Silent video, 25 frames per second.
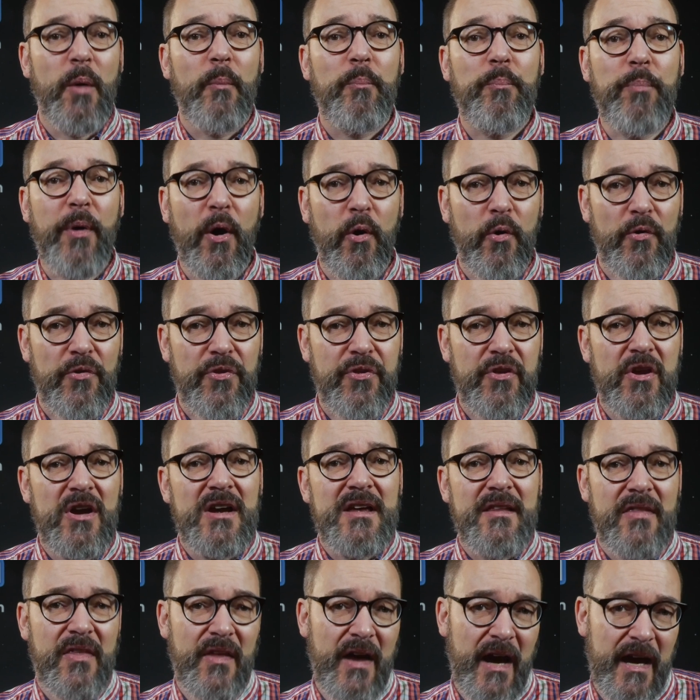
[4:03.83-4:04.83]

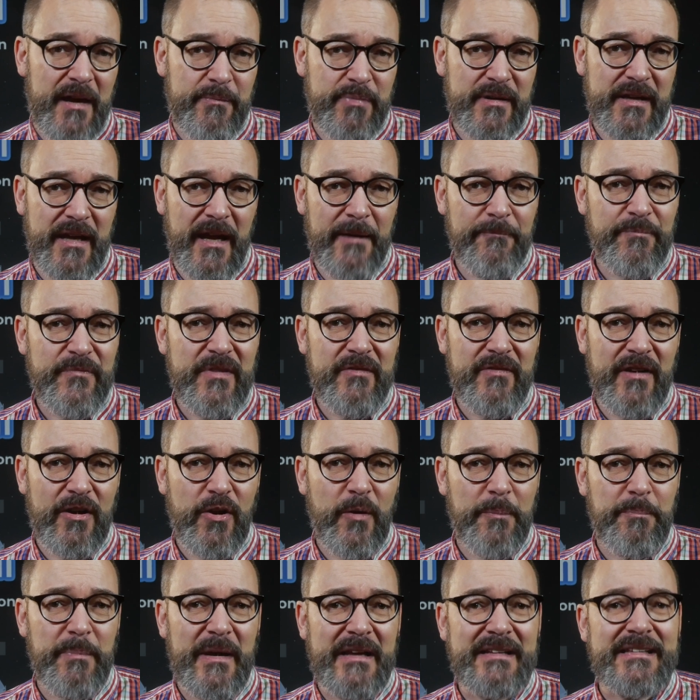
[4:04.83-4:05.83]
Both the IBM
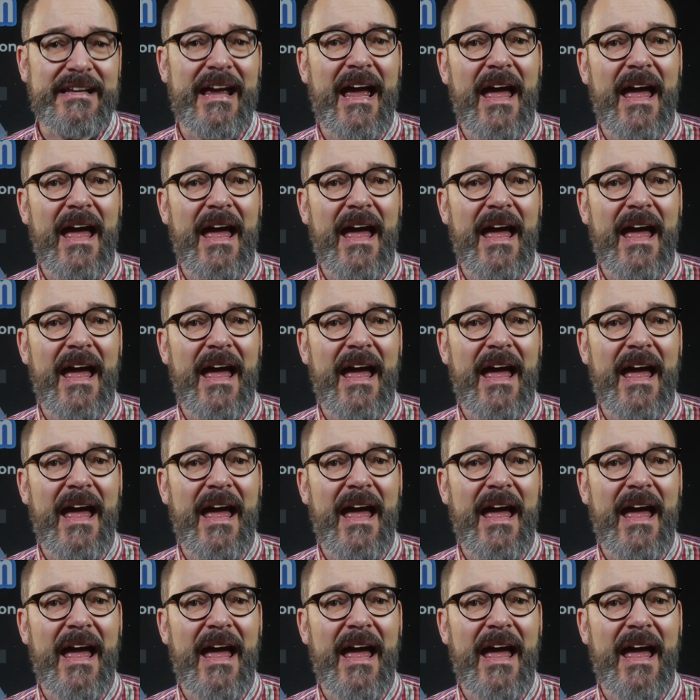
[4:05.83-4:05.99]
development